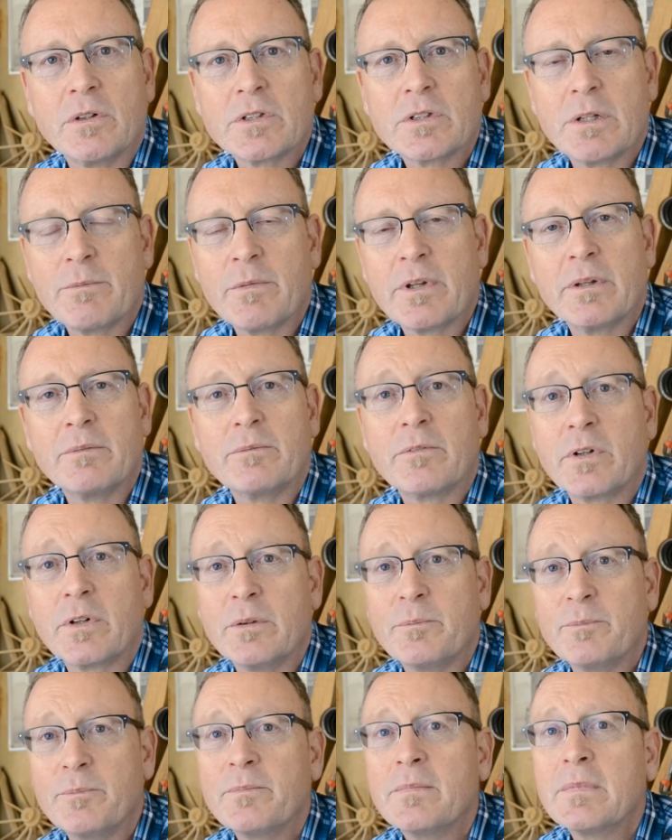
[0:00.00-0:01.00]
Some of them
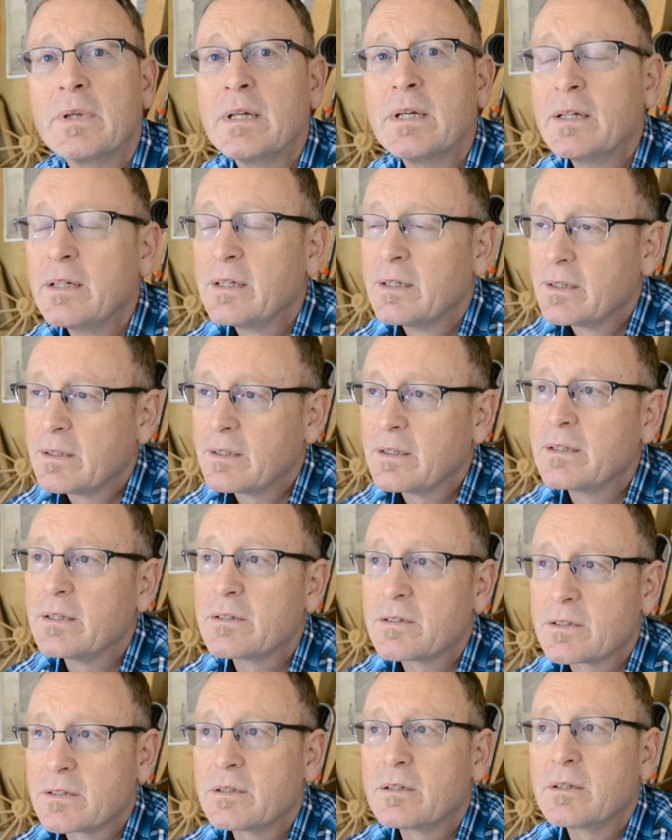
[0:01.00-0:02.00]
from
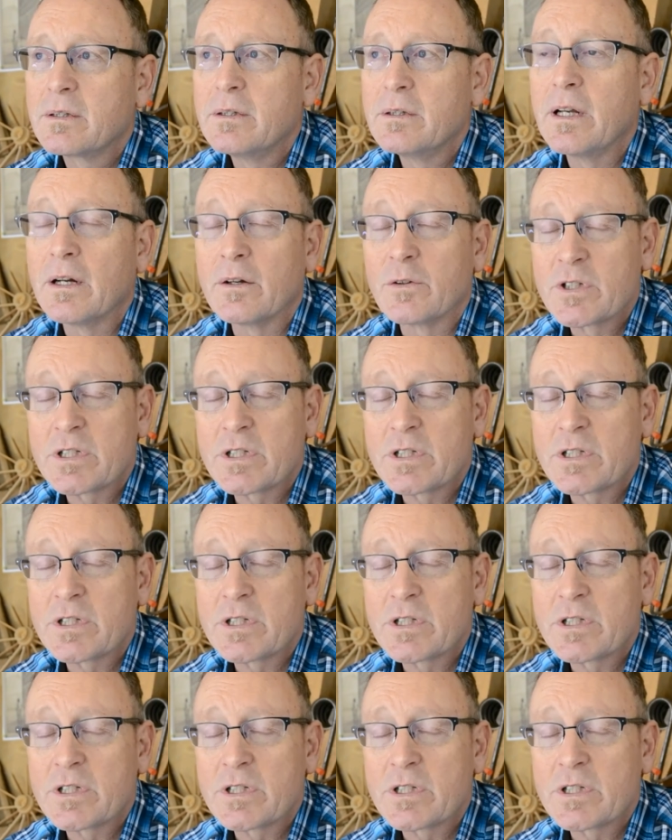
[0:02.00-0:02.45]
you know,